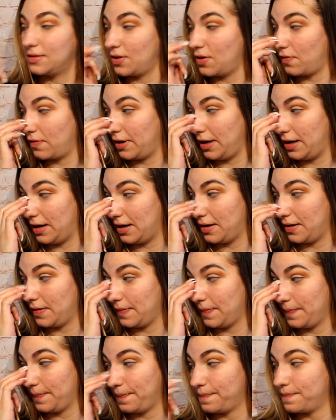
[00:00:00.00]
over here
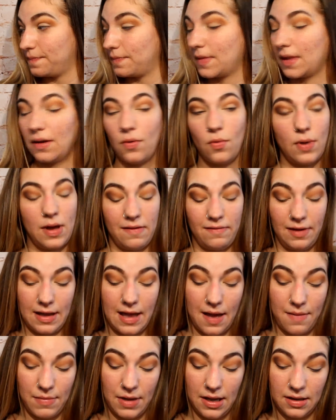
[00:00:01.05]
waving
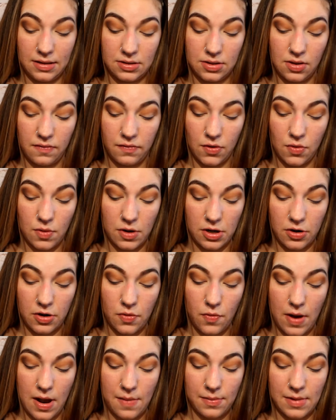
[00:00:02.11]
at me, so if you're
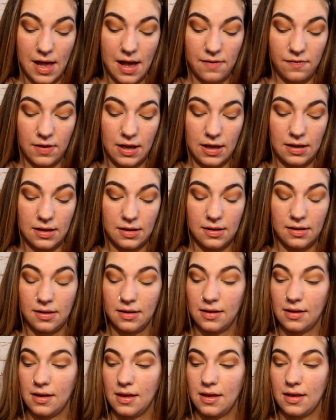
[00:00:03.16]
wondering why I'm laughing,
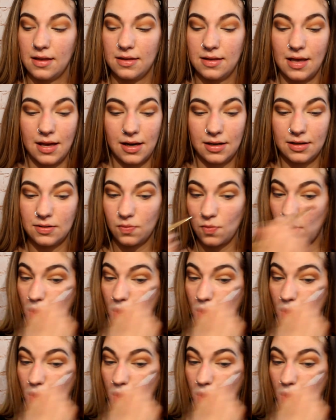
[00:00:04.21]
that is